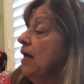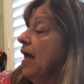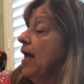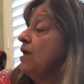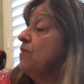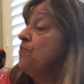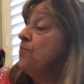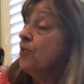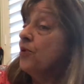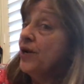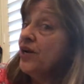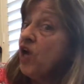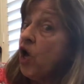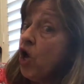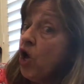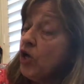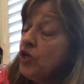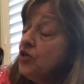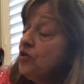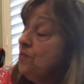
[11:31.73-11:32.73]
And bring
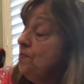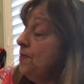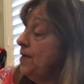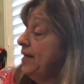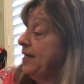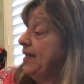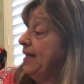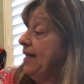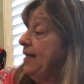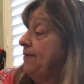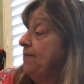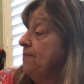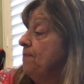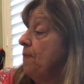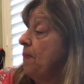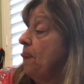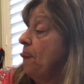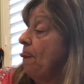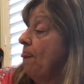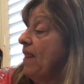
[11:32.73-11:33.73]
all your money.
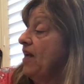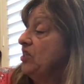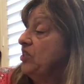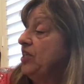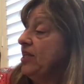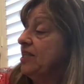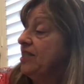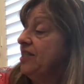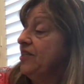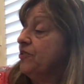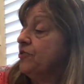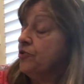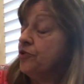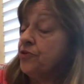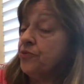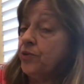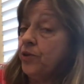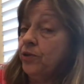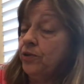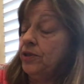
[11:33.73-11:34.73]
She cleared her
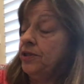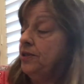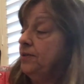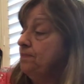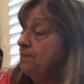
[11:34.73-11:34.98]
throat.